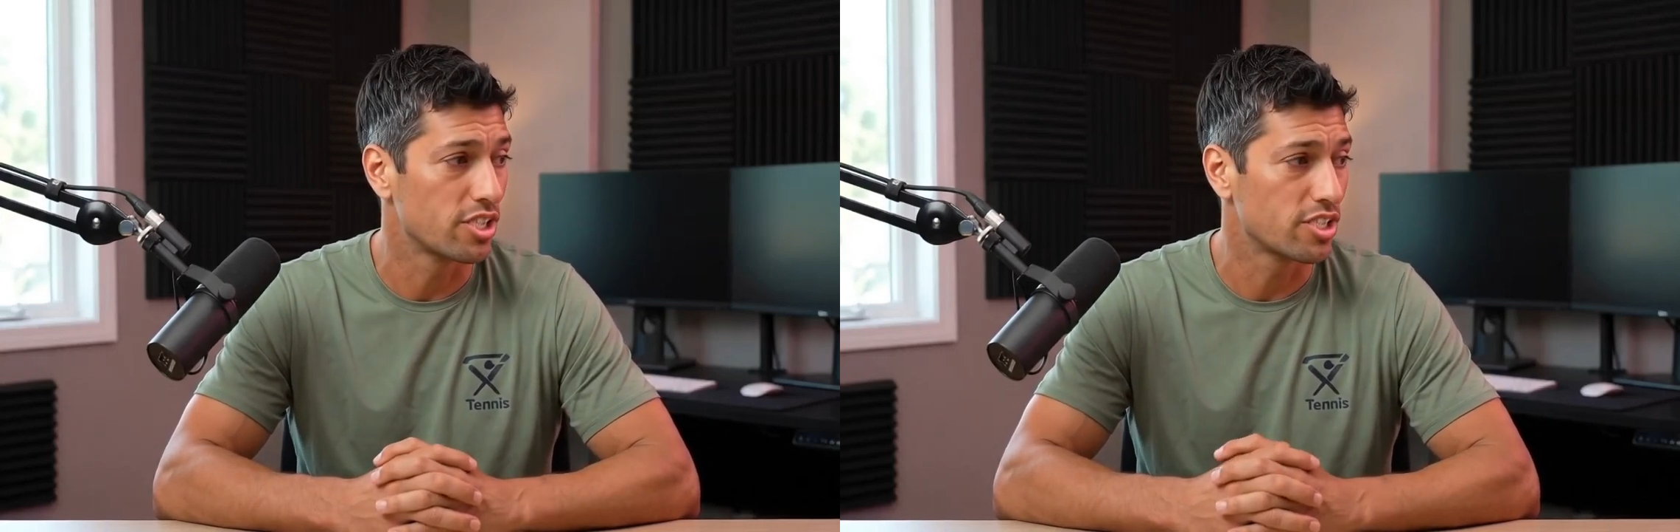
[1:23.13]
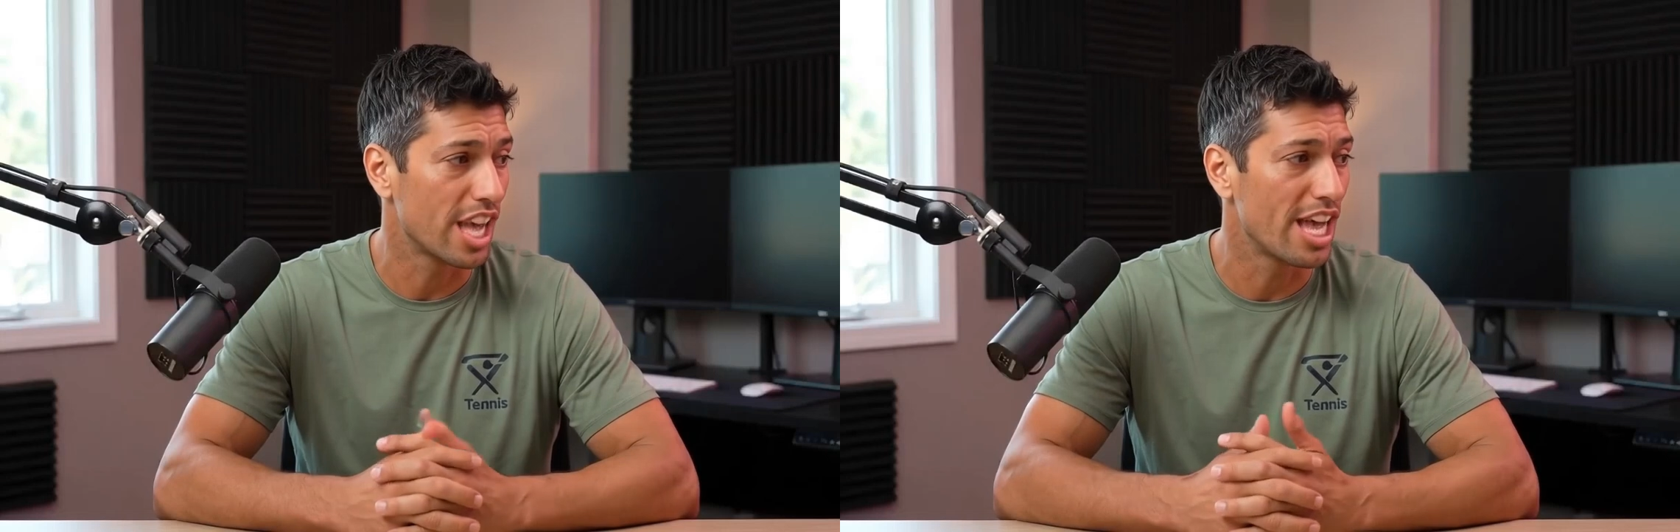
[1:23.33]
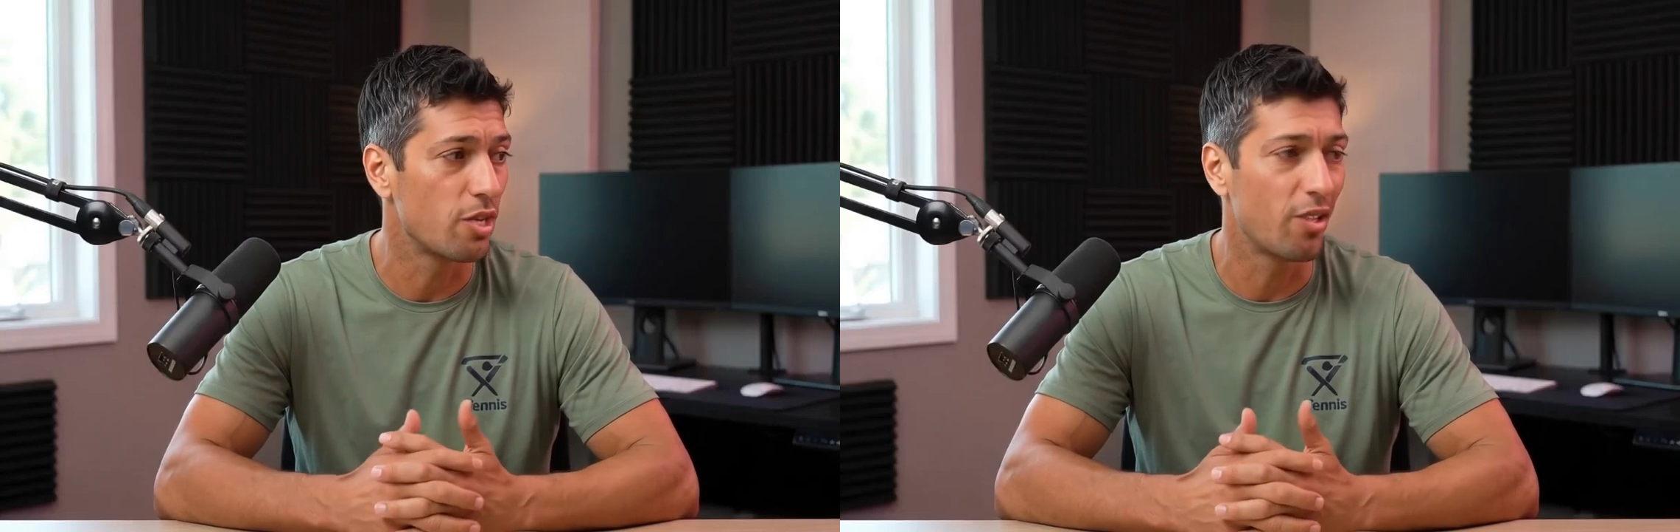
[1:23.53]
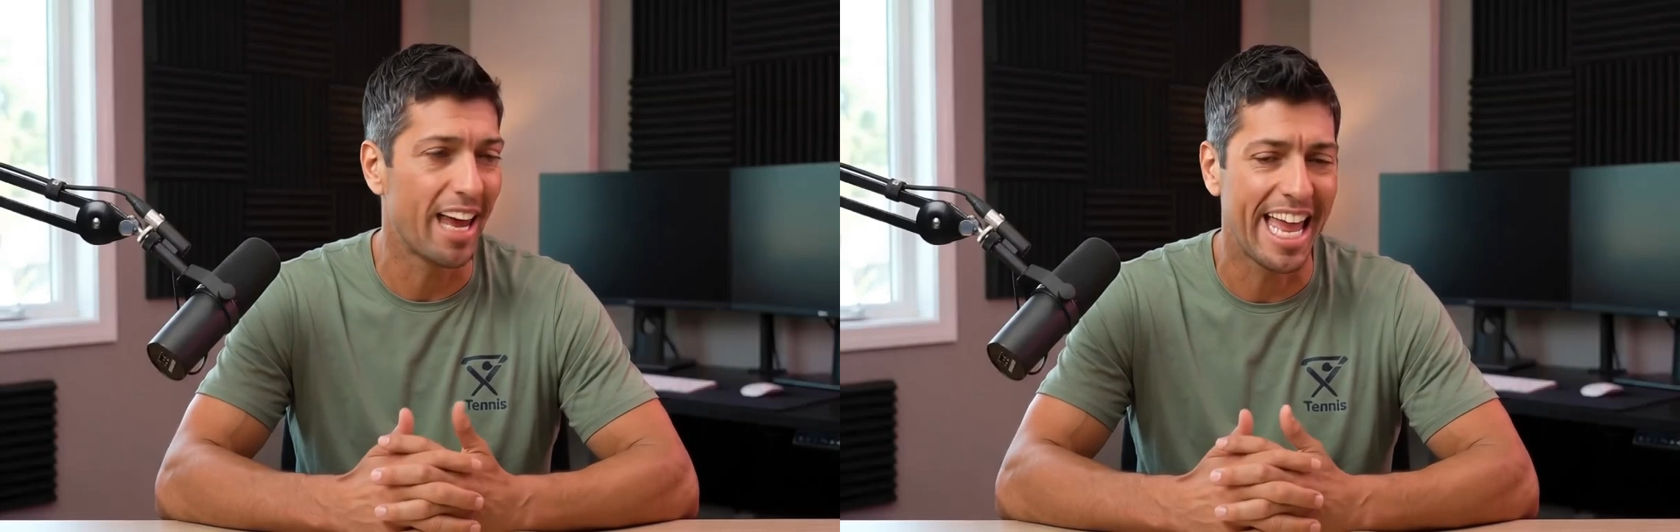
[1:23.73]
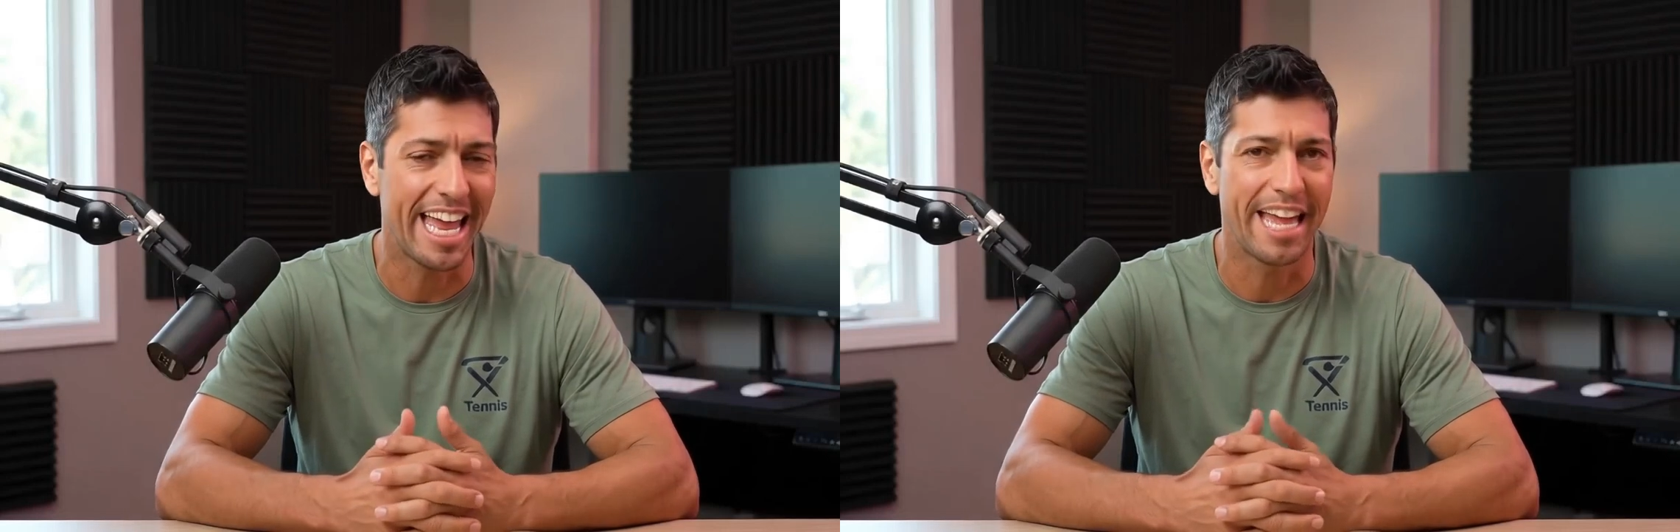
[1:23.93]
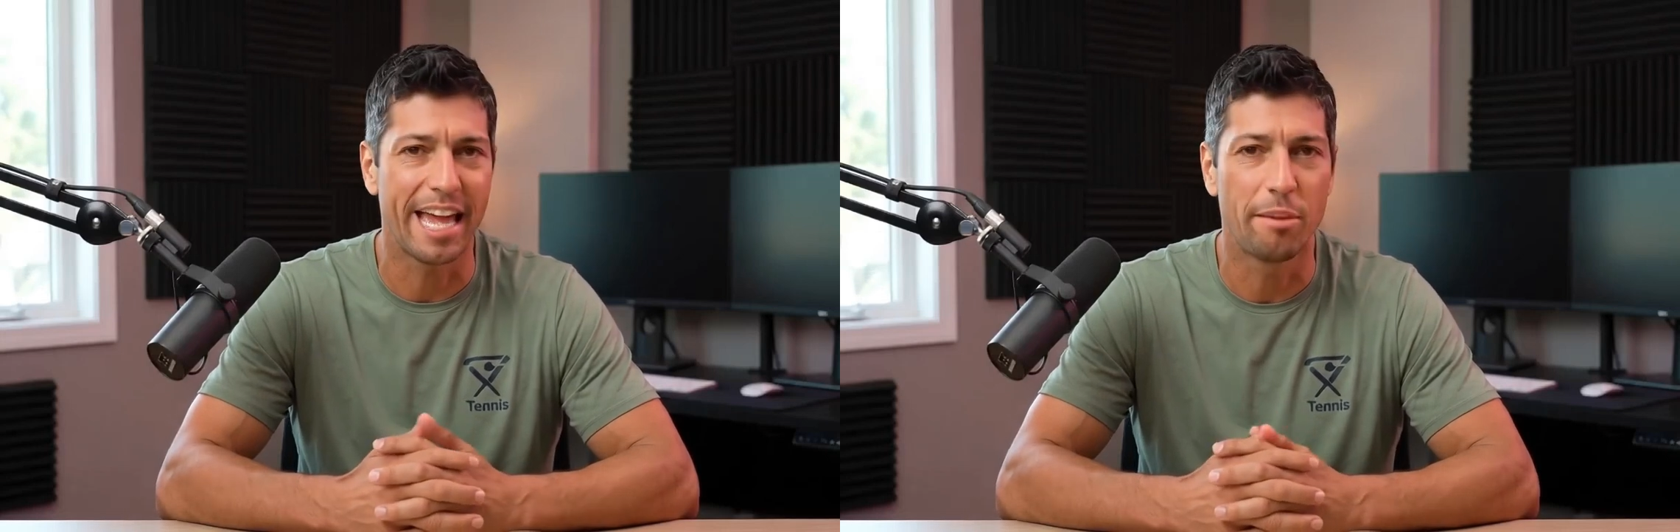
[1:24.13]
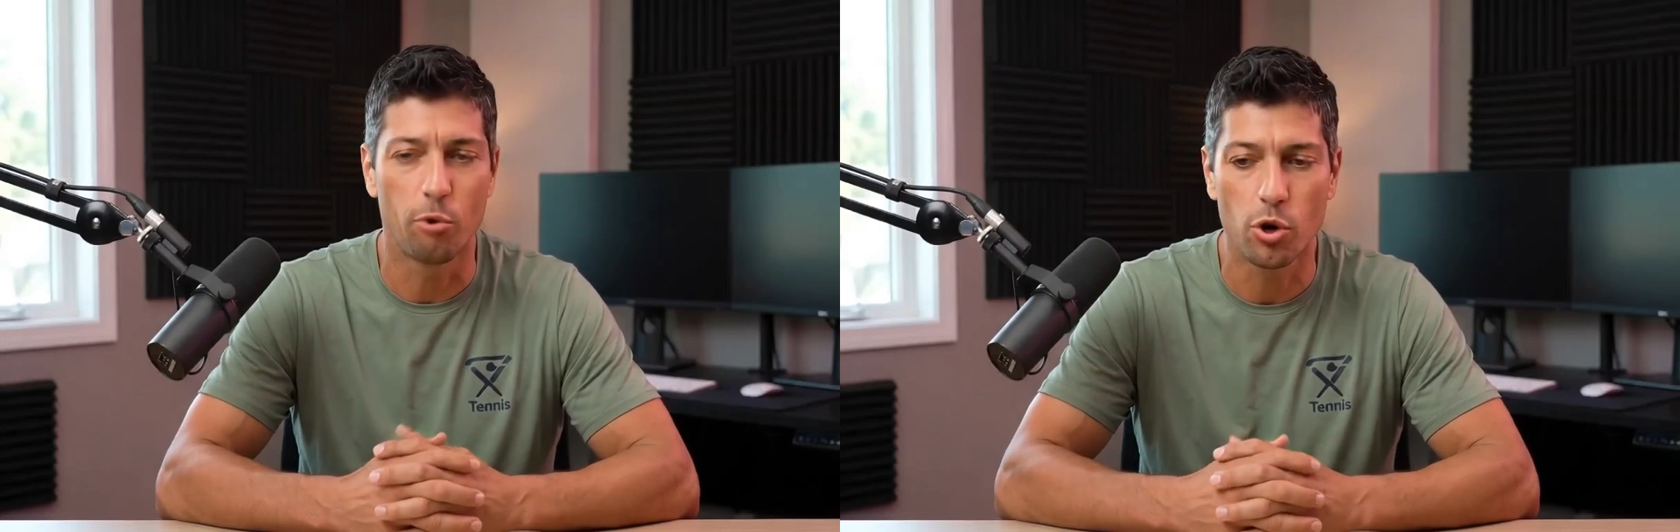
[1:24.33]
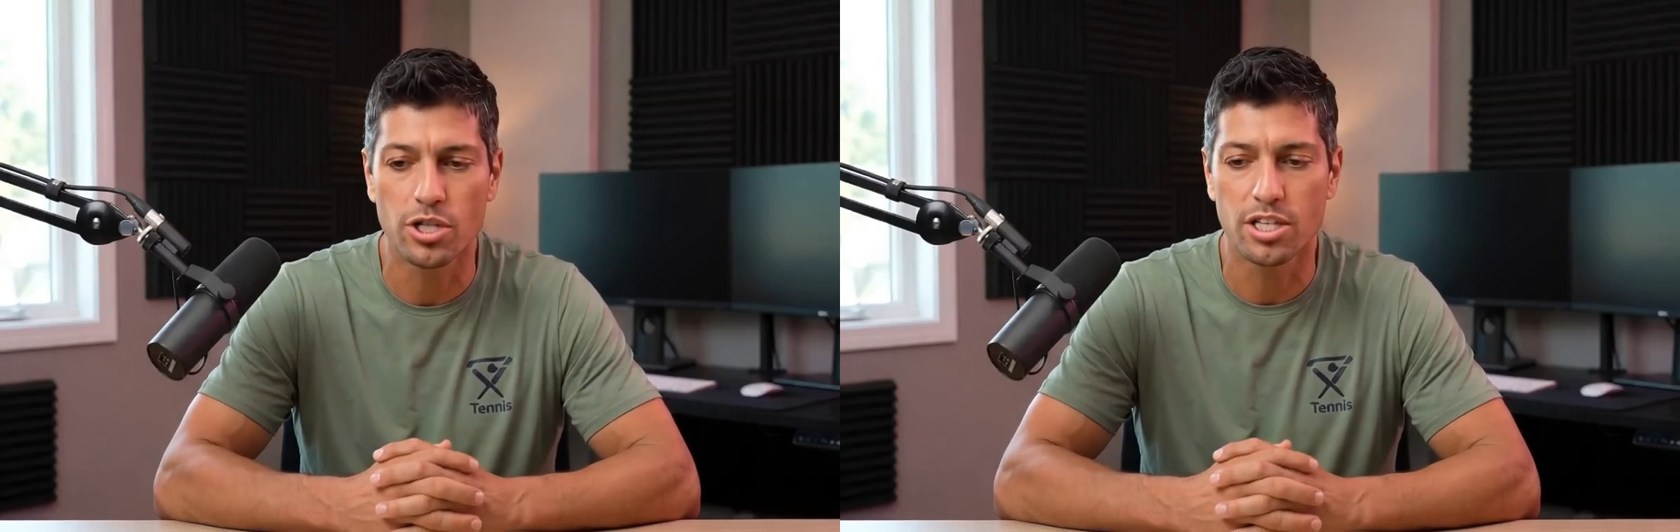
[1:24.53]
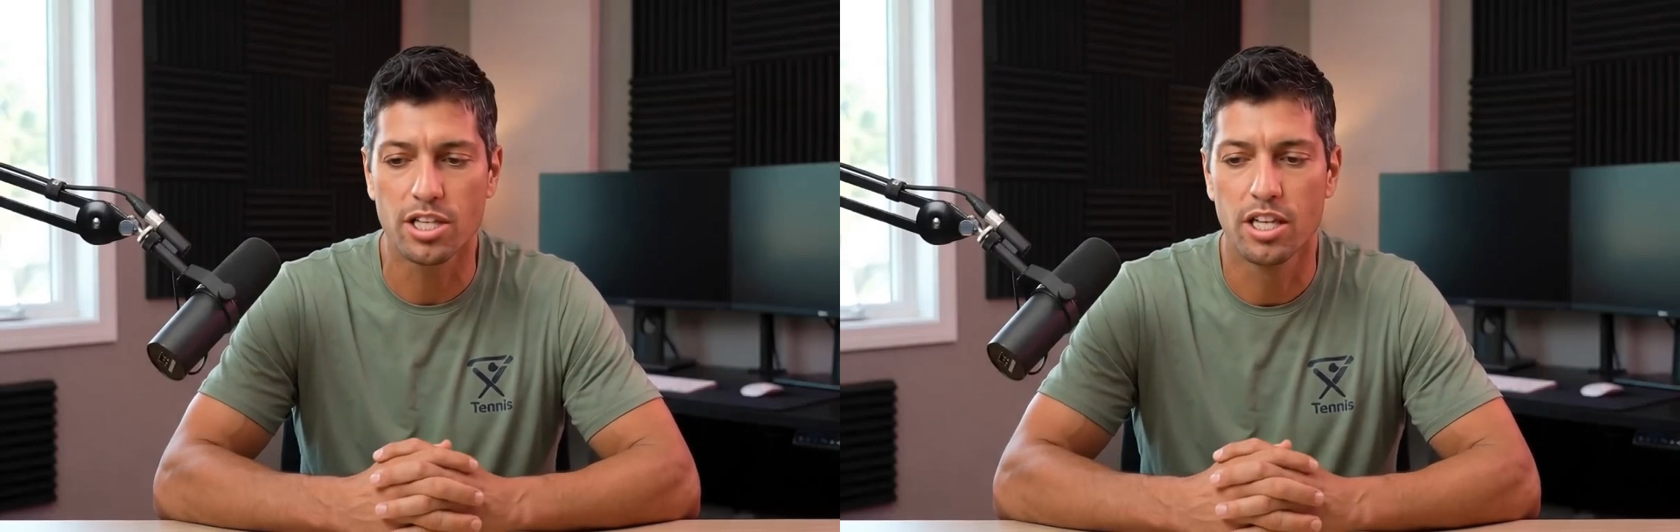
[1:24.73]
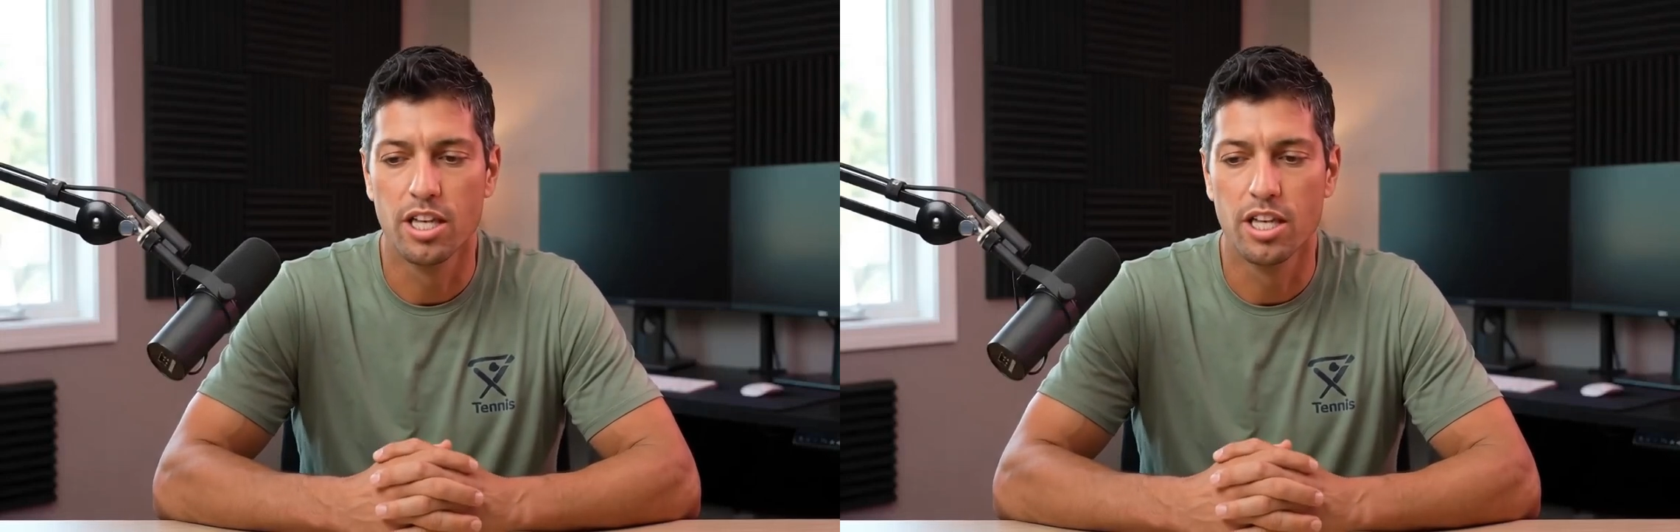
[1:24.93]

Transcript: Just take your hand and put